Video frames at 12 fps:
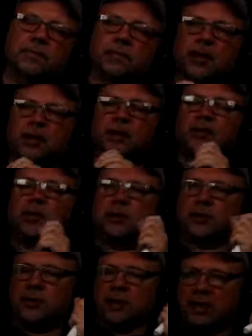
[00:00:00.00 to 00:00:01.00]
And it's going
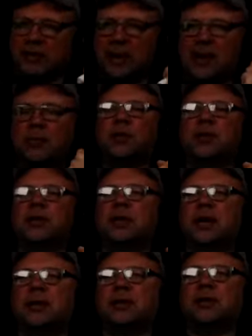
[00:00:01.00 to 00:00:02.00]
to keep up with it
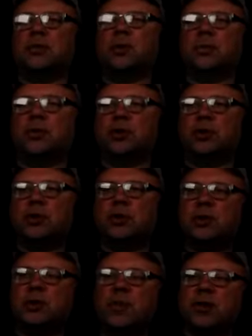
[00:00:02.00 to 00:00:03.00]
until we put
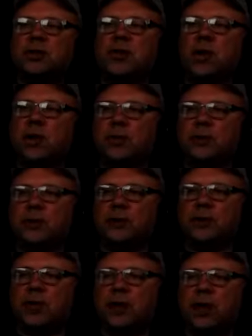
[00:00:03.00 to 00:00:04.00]
too much load
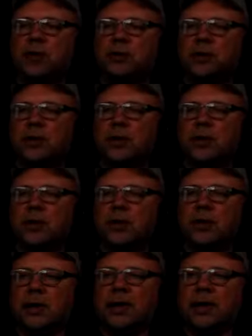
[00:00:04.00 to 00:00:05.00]
onto it.
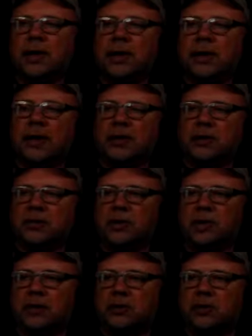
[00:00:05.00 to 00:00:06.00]
And if we
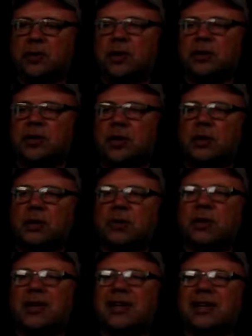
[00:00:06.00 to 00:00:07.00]
got too much load,
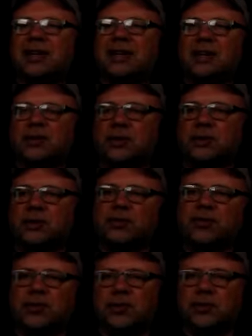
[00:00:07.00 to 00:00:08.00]
then it's going to
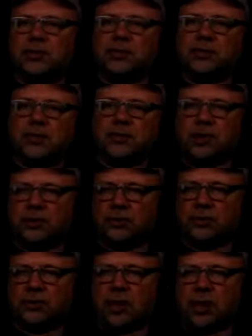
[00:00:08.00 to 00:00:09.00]
cease. It's going to
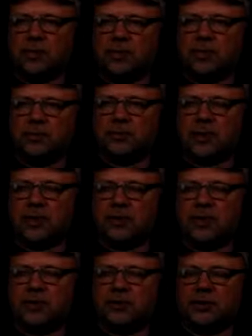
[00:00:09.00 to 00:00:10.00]
stop. And
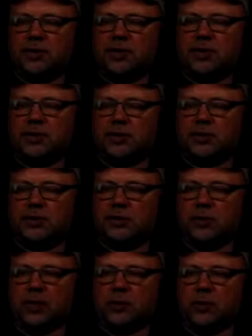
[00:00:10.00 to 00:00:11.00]
that's not a condition
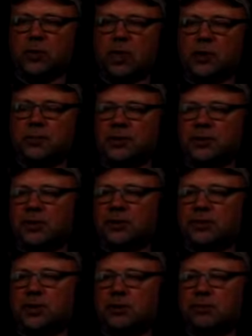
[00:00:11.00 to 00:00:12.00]
that you want because that's
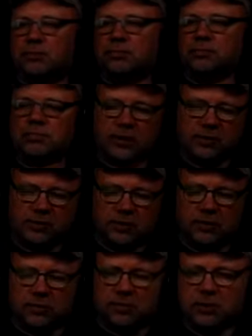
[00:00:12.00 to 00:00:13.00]
how you, that's a
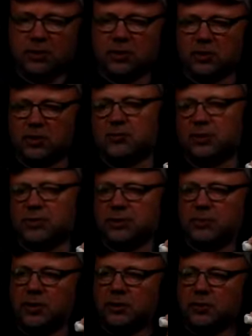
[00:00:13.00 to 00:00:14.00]
pretty good
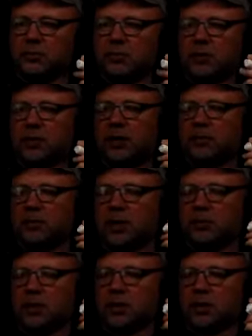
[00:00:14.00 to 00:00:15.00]
recipe to burn out a
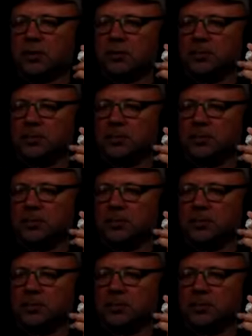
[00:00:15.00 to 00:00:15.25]
motor